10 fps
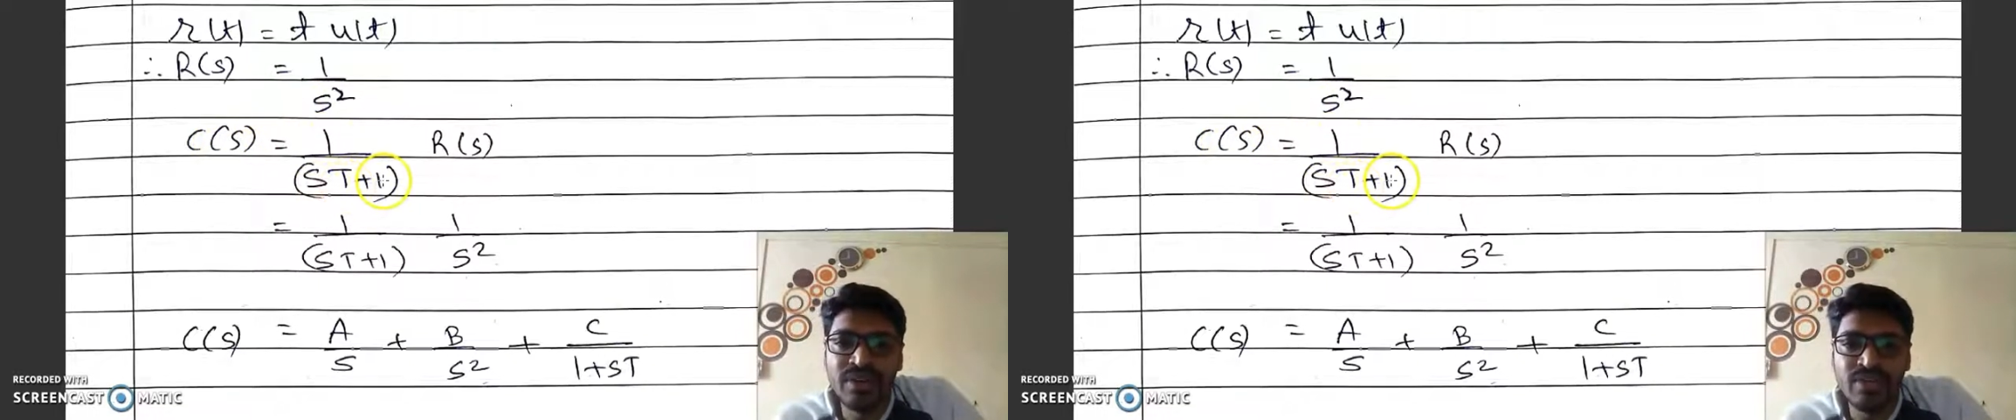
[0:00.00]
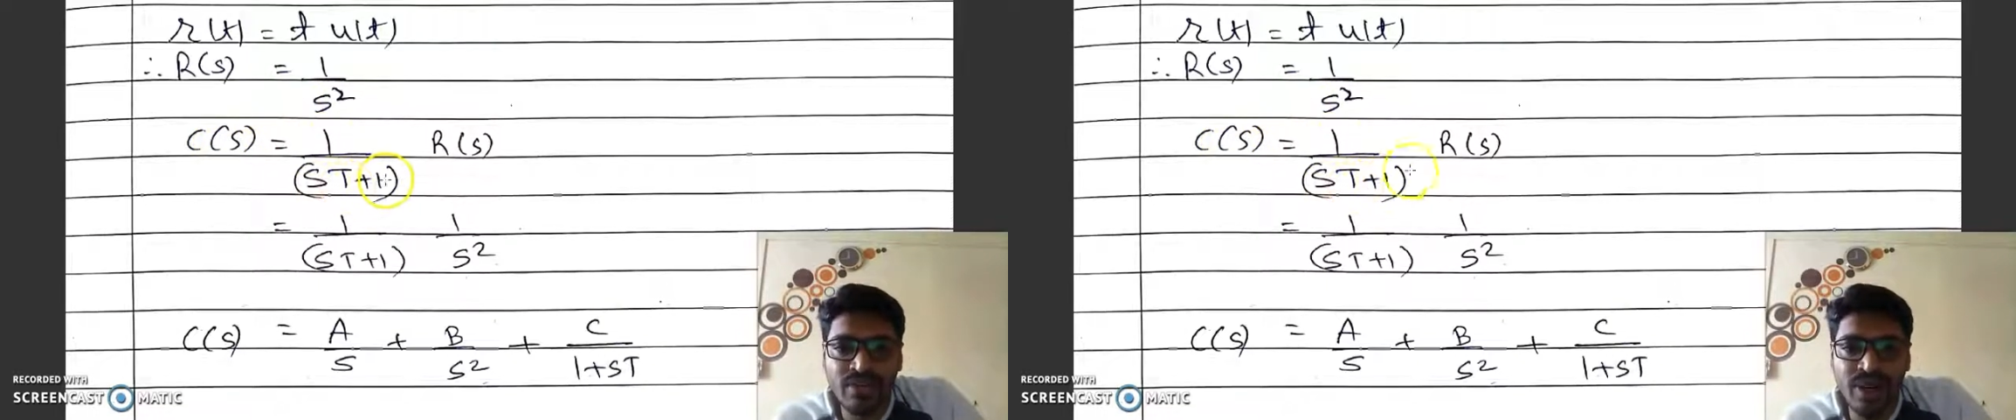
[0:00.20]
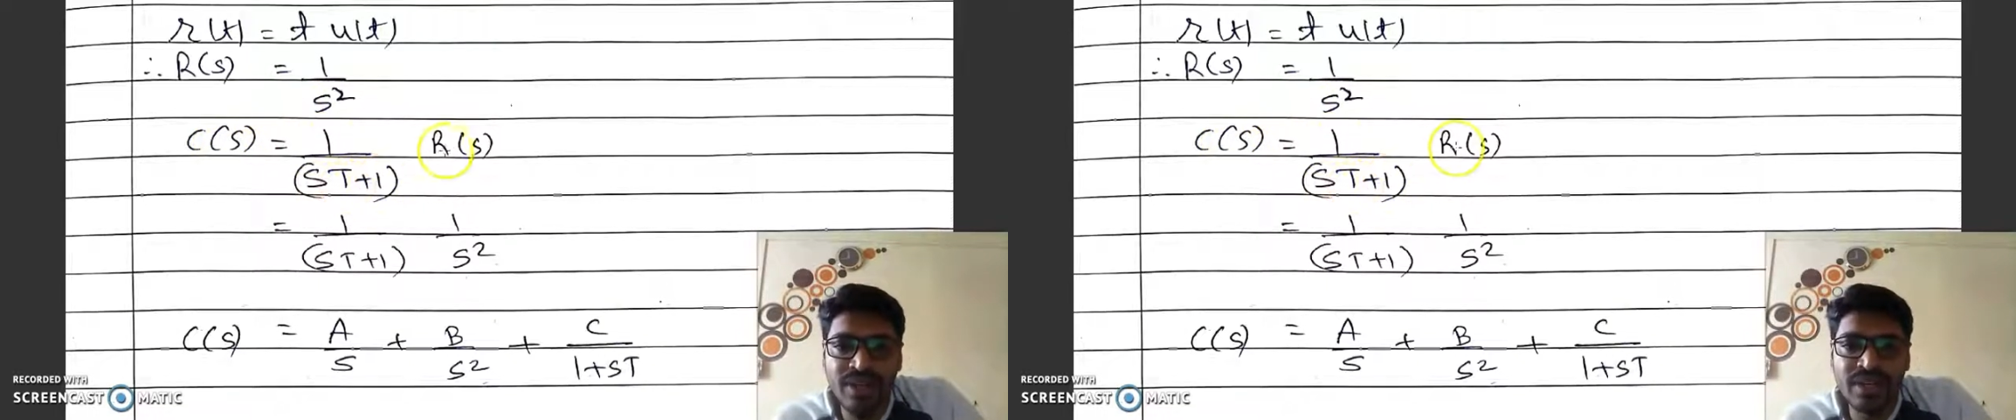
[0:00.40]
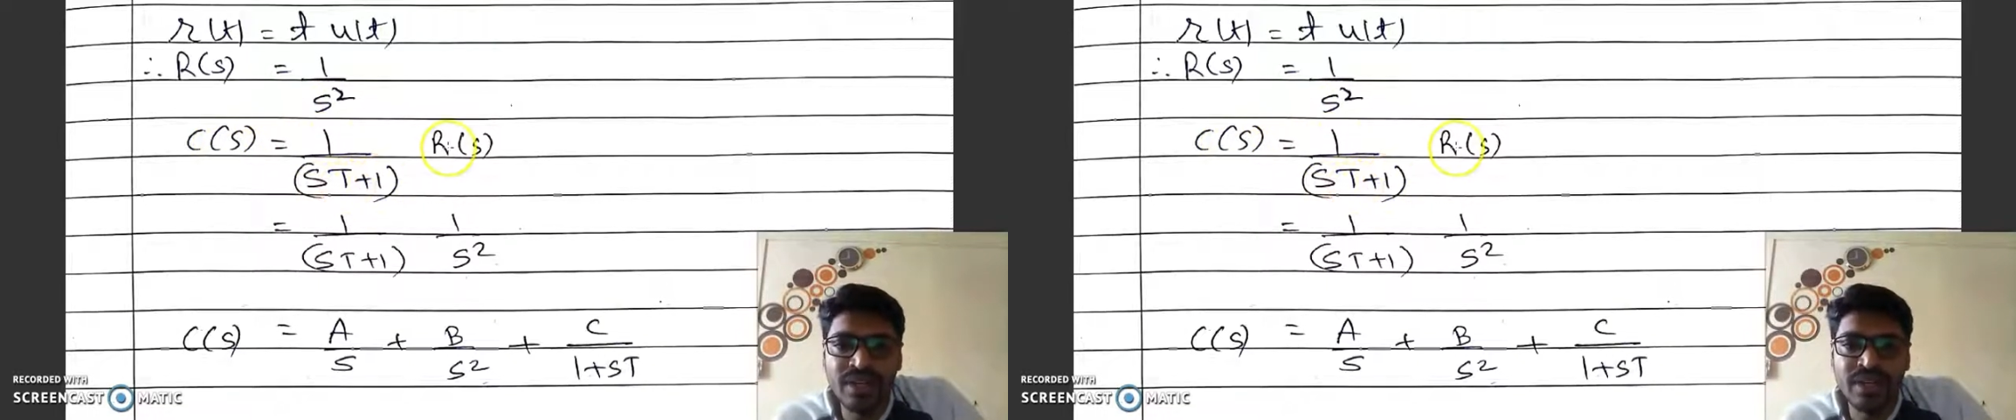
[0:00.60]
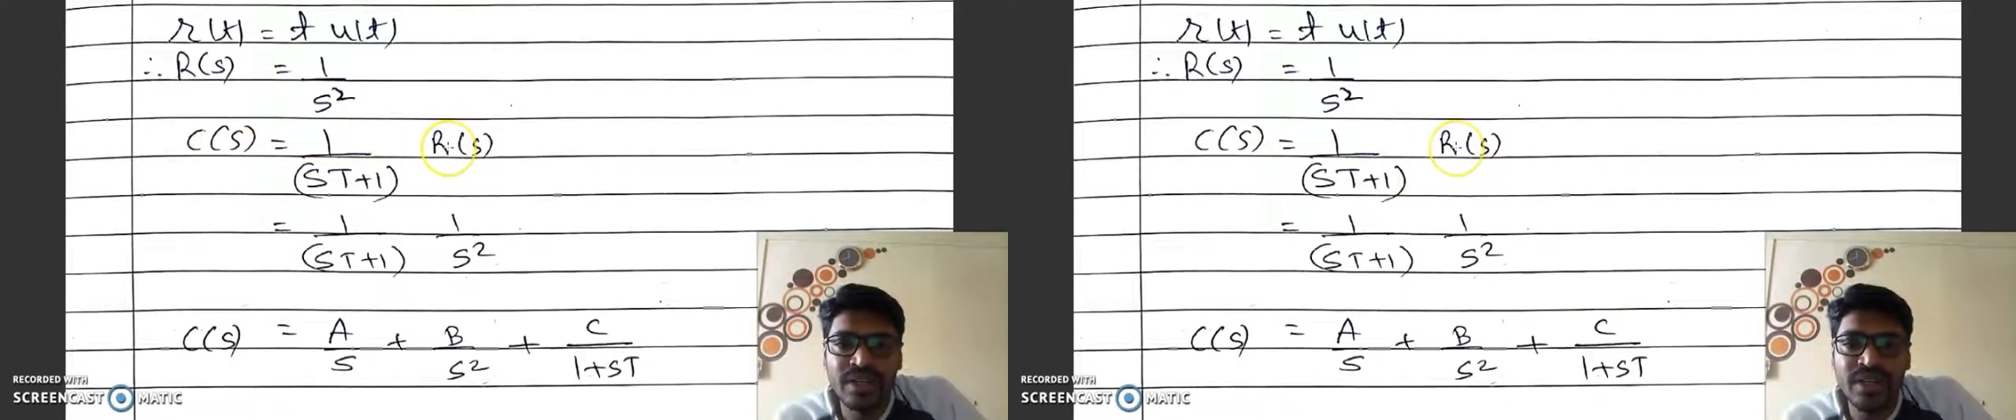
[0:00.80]
1
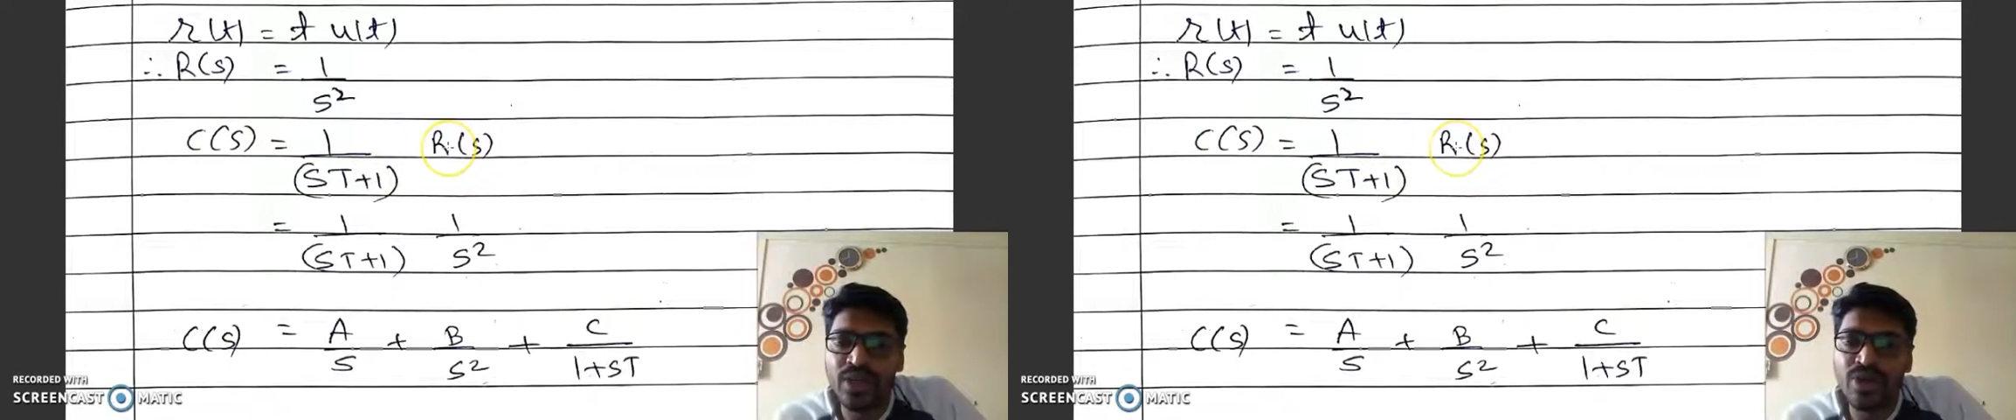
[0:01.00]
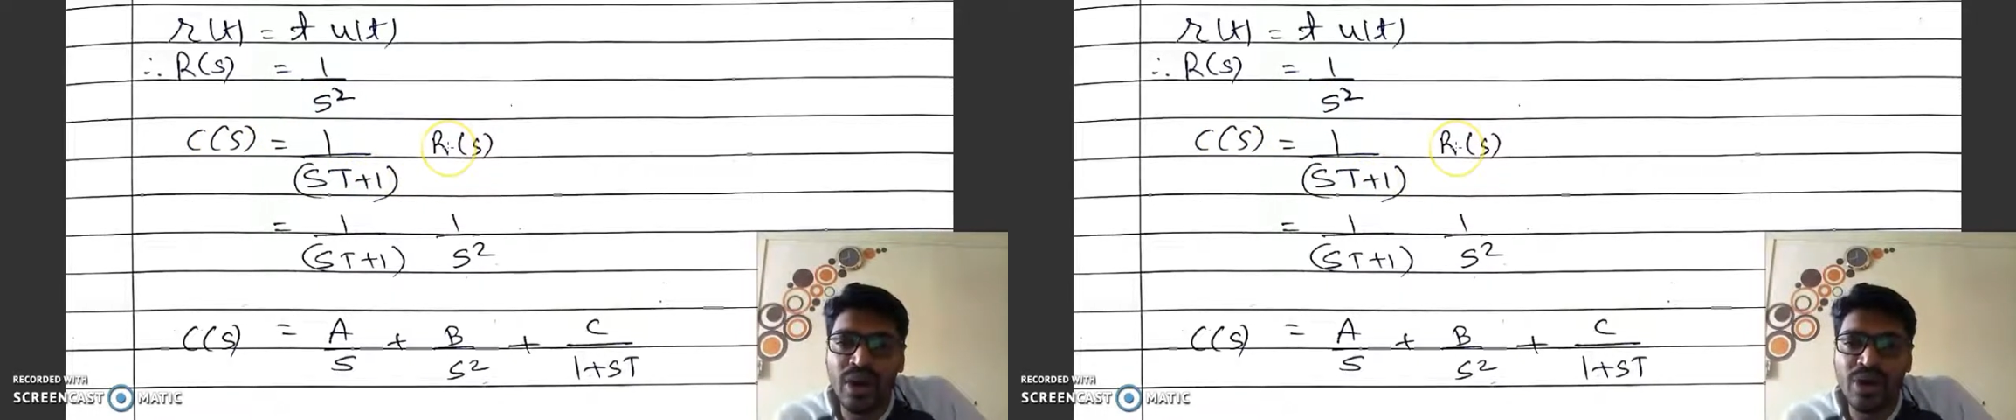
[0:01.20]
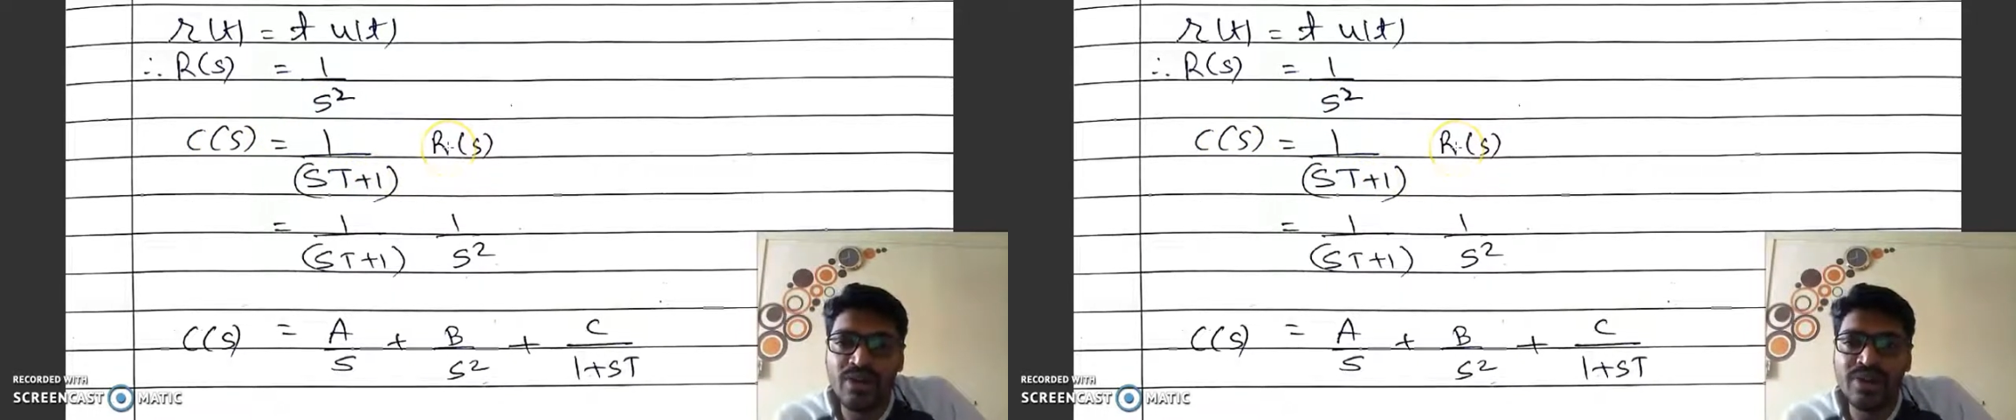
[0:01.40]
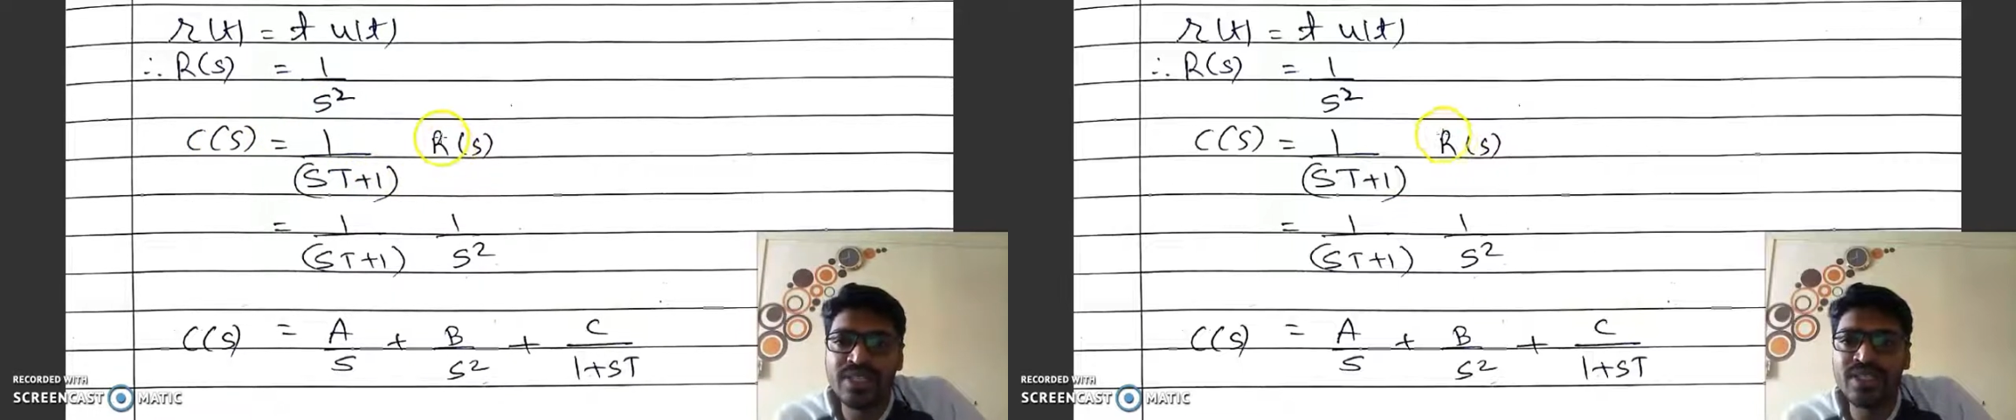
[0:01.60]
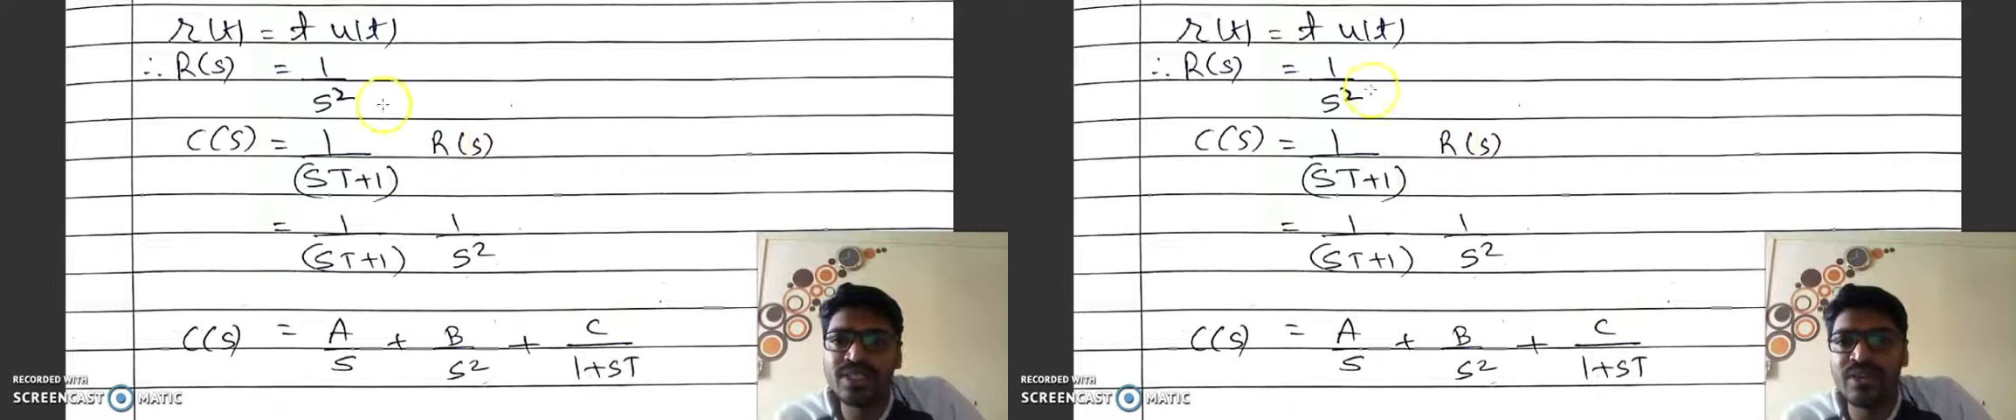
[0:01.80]
into r of s.